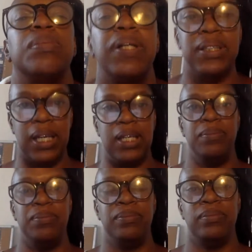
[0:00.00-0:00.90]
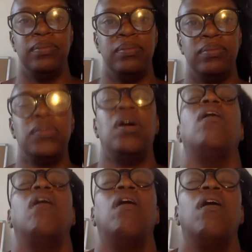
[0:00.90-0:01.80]
Monday?
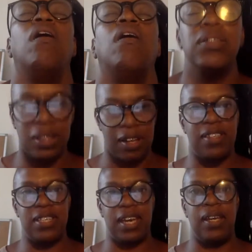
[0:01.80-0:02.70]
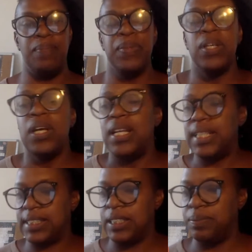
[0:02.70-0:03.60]
Oh, it's another day.
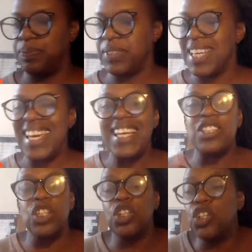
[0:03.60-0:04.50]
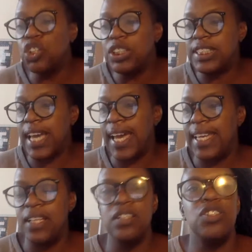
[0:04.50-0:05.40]
Listen, it's a good
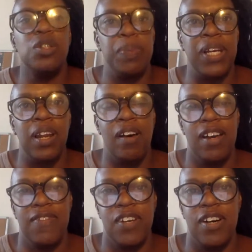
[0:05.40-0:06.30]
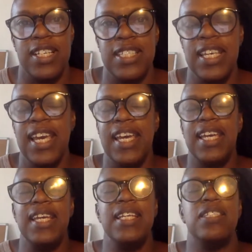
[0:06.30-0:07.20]
day to be alive, guys.
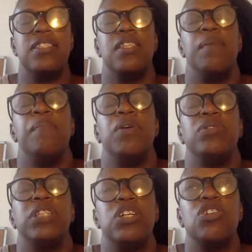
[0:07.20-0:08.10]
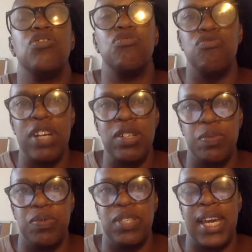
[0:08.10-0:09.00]
It is the most
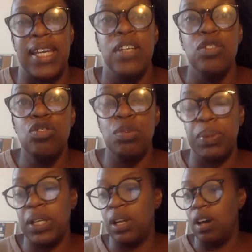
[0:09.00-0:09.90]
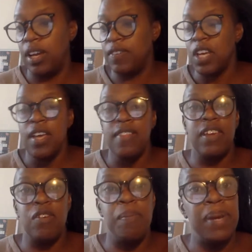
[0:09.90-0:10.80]
incredible day to be alive.
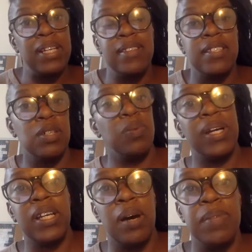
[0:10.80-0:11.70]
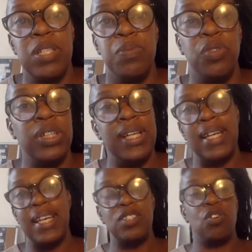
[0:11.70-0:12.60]
There are many that didn't wake up this morning,
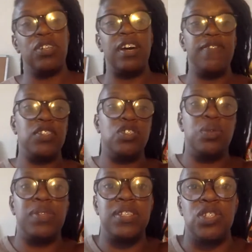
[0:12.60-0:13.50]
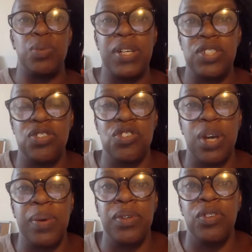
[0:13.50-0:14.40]
and that's got nothing to do with the situation that's
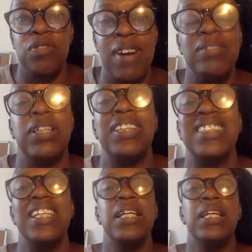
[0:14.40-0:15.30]
going on around us.